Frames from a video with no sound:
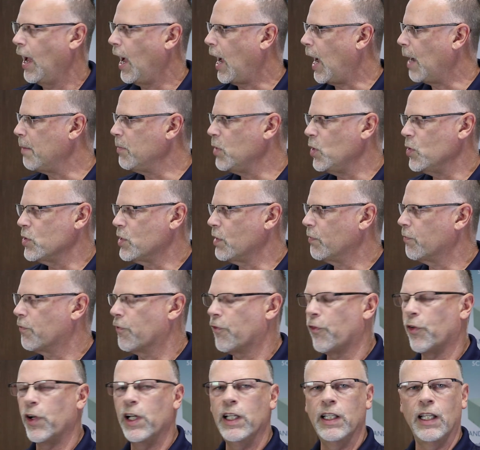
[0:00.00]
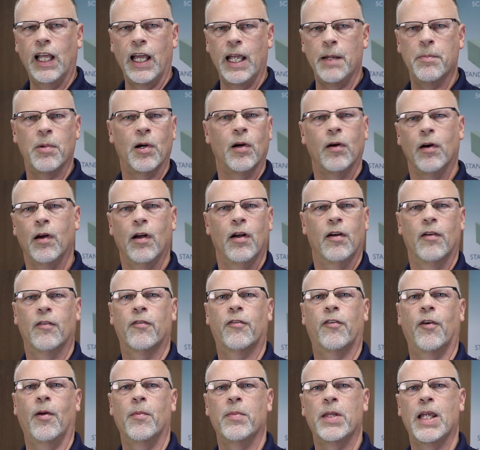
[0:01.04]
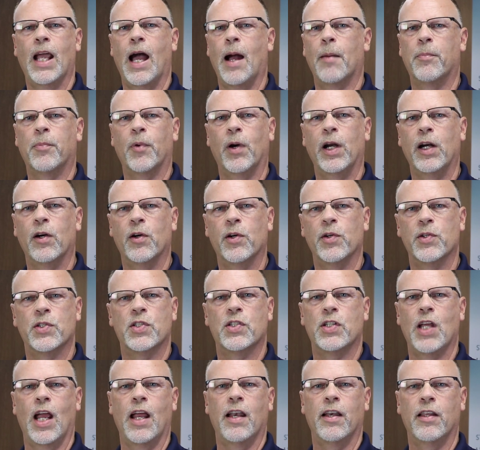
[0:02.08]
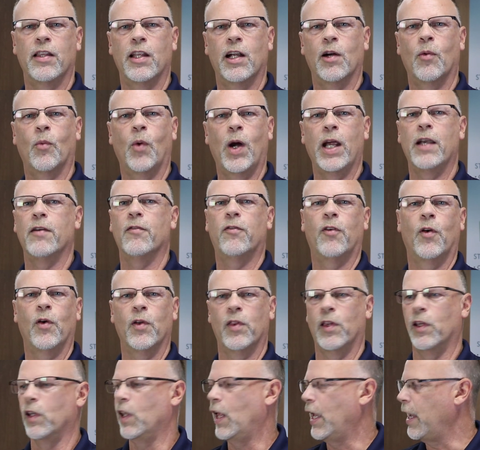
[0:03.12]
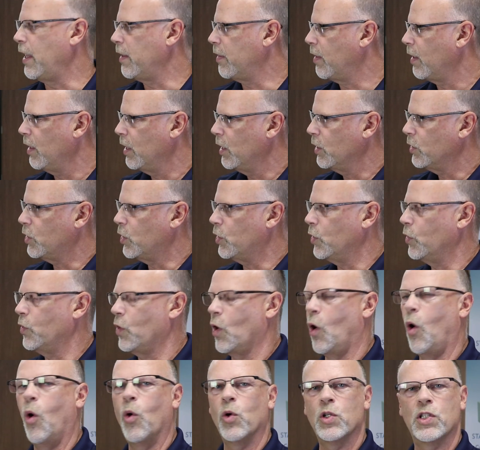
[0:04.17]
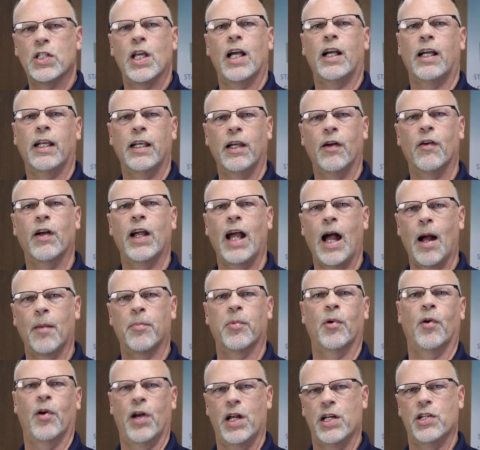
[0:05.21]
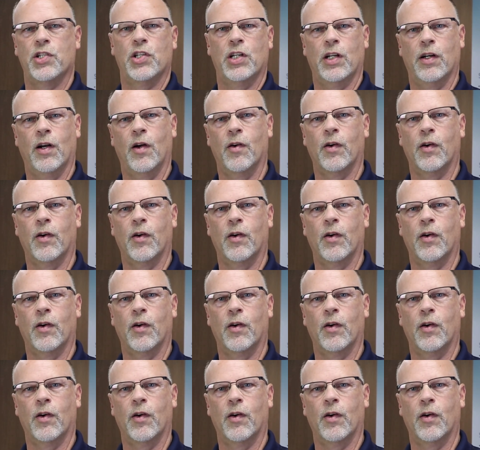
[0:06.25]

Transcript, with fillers: I'm using free labor from the operator who's standing there waiting for the lathe to do the whole secondary operation,